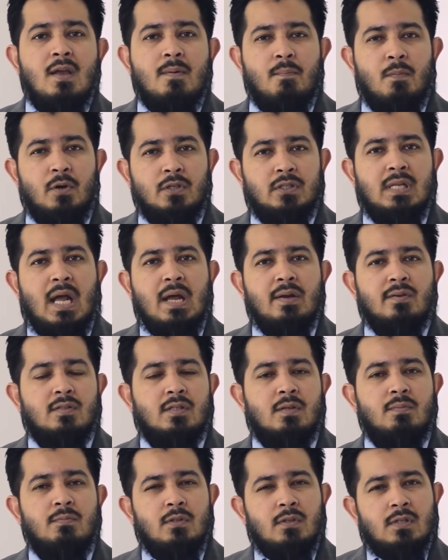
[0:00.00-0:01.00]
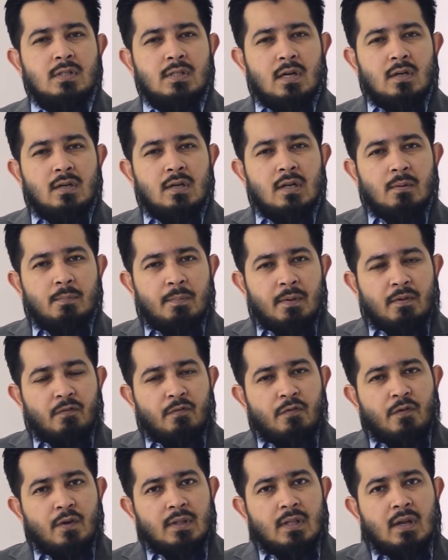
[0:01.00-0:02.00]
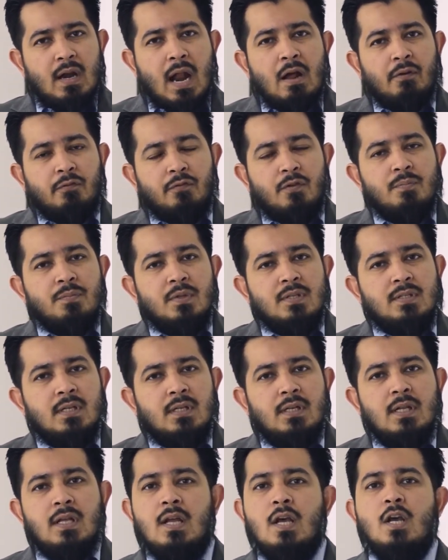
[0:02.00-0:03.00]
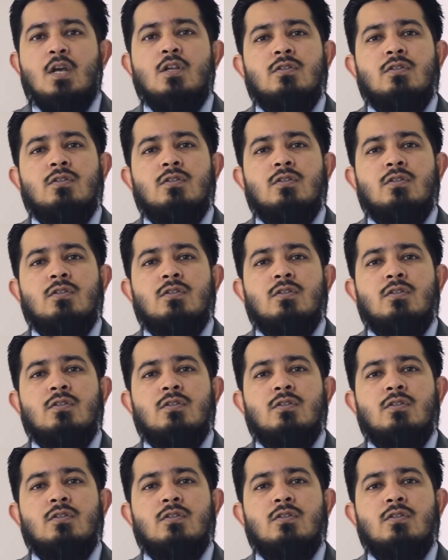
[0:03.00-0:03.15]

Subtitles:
most townhouse communities are a little bit further out from the city.